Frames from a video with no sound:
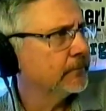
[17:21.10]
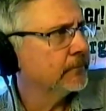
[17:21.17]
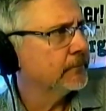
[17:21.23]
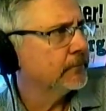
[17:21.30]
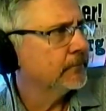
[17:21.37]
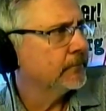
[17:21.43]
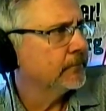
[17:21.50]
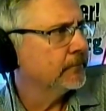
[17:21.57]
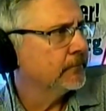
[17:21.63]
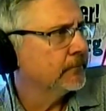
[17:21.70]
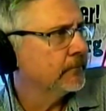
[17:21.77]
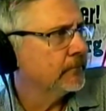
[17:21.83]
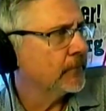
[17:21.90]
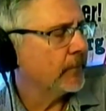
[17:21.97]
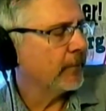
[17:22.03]
Um,
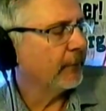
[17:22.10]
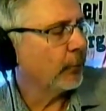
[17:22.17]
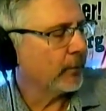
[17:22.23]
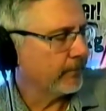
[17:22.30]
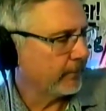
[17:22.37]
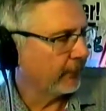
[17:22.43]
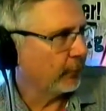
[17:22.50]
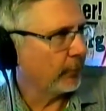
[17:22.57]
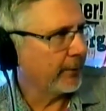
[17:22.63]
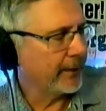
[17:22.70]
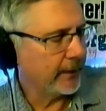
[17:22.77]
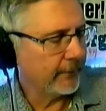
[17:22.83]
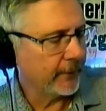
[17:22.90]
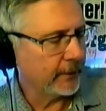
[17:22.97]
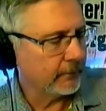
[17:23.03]
and before, we leave,
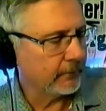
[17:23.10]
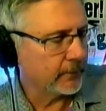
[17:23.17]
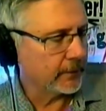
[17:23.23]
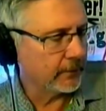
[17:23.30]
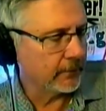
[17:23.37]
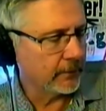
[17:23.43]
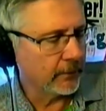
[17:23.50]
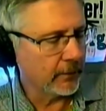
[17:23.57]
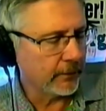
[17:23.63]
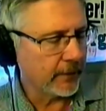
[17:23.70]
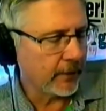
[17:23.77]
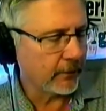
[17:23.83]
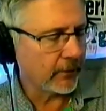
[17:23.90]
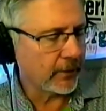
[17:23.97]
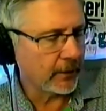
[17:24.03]
the, okay. the, the, the
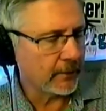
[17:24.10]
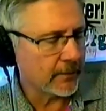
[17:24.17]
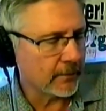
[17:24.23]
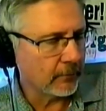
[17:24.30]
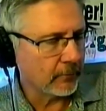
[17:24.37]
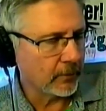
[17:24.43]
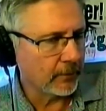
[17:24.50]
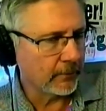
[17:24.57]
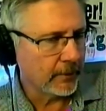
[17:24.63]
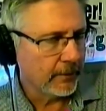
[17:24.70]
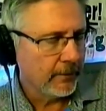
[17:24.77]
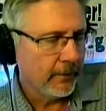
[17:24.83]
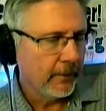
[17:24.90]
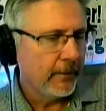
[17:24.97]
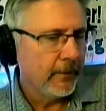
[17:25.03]
other thing is
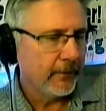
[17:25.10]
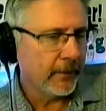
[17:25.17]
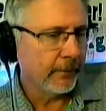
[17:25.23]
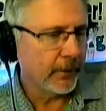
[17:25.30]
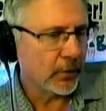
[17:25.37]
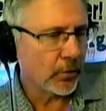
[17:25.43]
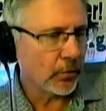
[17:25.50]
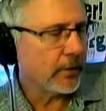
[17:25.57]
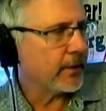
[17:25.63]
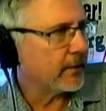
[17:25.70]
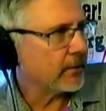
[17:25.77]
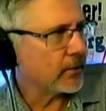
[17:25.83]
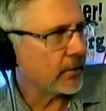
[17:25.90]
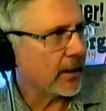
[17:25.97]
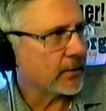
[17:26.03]
the majority of
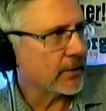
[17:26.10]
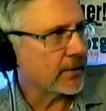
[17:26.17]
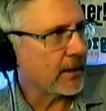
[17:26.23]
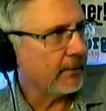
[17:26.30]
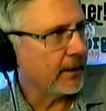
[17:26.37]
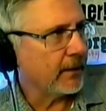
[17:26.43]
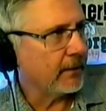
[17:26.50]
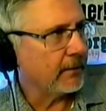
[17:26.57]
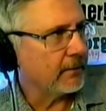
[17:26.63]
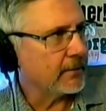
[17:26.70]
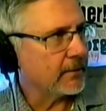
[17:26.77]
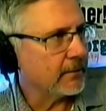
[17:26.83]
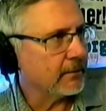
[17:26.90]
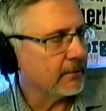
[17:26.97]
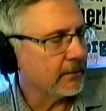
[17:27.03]
the trash that's coming
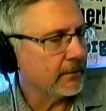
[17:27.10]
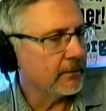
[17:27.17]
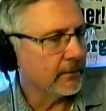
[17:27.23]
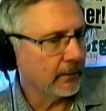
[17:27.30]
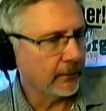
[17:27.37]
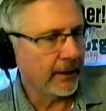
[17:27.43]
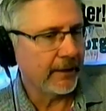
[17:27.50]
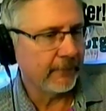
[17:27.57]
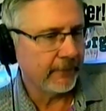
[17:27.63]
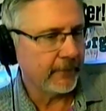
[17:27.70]
into the land,